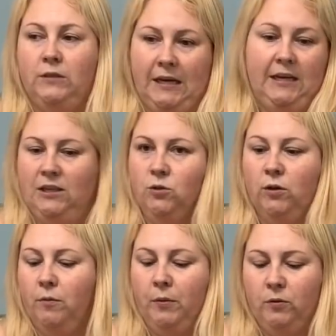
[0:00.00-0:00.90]
take it to a
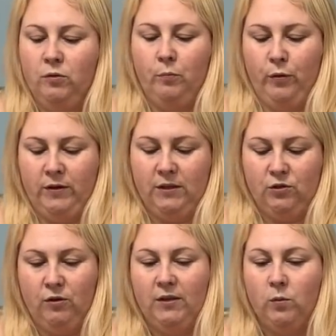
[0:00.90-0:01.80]
computer and print it
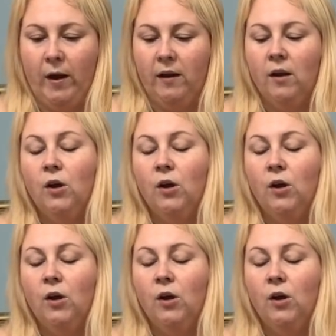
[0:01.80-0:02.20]
straight away.